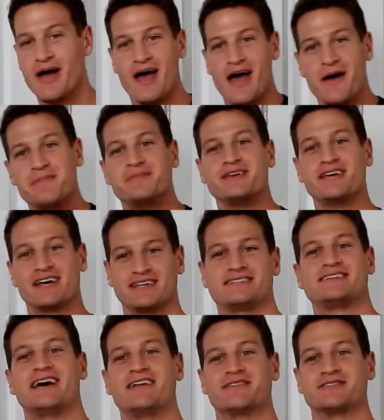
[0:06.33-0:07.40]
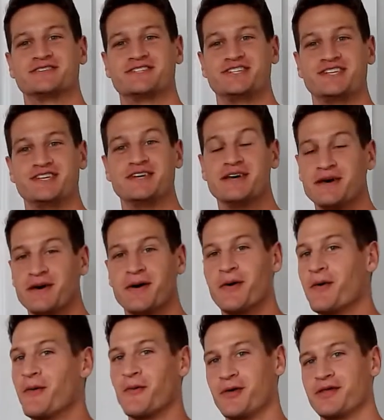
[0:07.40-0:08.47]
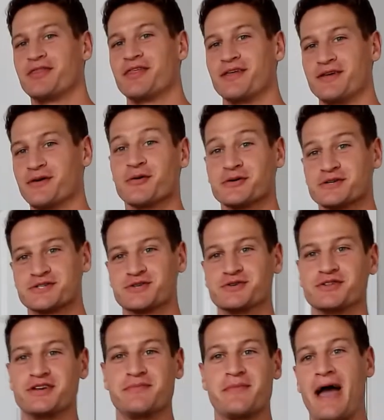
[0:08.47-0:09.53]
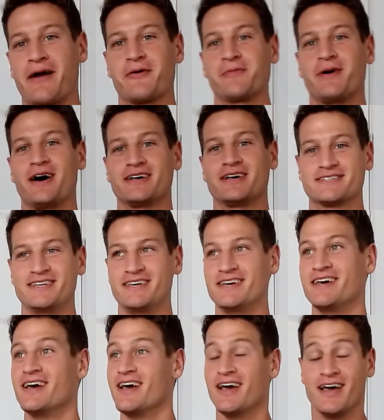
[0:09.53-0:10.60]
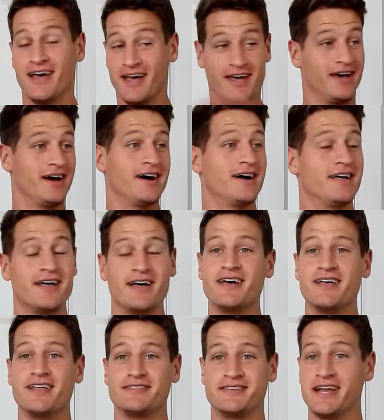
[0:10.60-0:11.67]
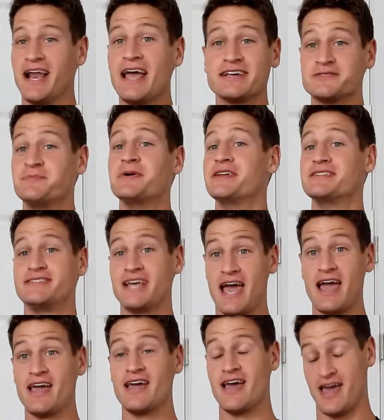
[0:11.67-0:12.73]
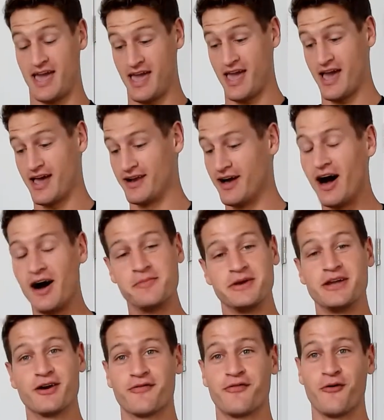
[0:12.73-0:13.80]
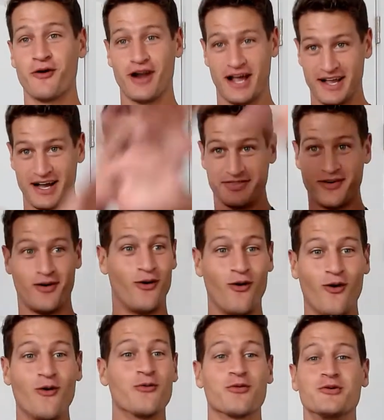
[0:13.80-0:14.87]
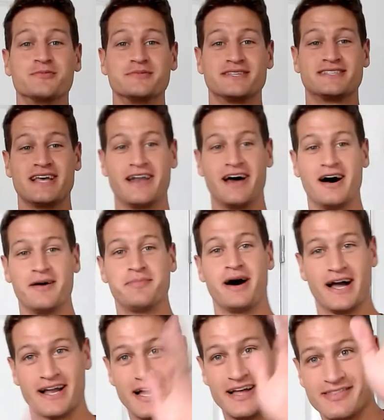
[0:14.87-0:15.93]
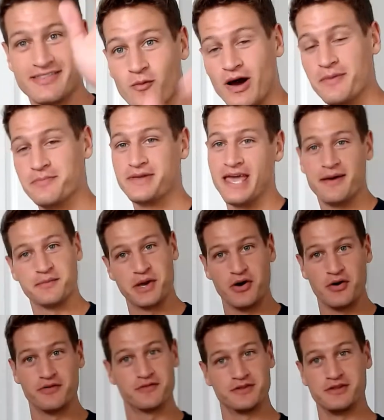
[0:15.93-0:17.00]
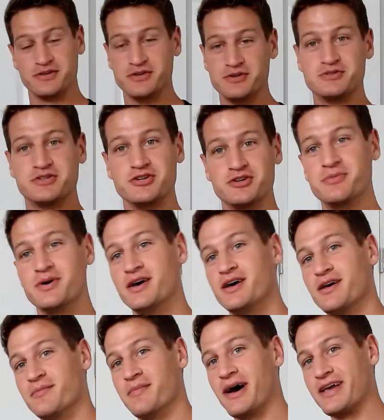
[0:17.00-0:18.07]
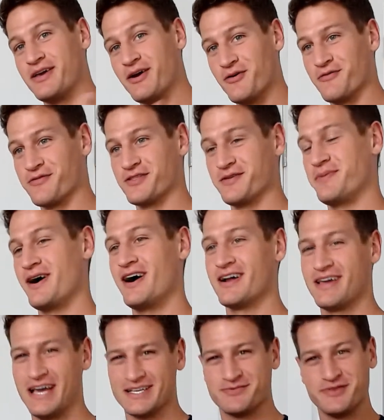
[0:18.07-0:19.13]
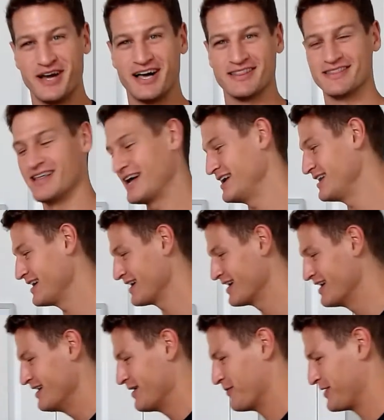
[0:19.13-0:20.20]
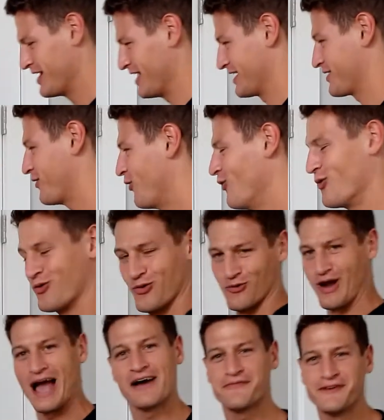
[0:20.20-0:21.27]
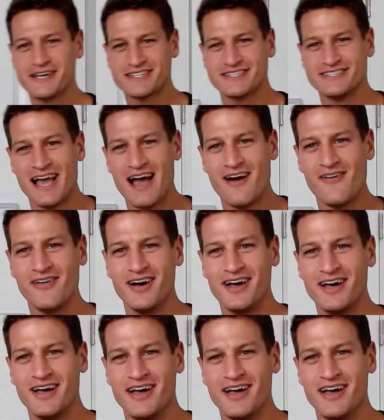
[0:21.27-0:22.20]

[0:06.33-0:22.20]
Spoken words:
MBS Energy with yours truly, Matt Grabowski. Today has been a day, and I'm here for it. I got the whole room set up. I got the webcam going for the YouTube, mic going for the podcast. We got lighting. We got cool graphics now.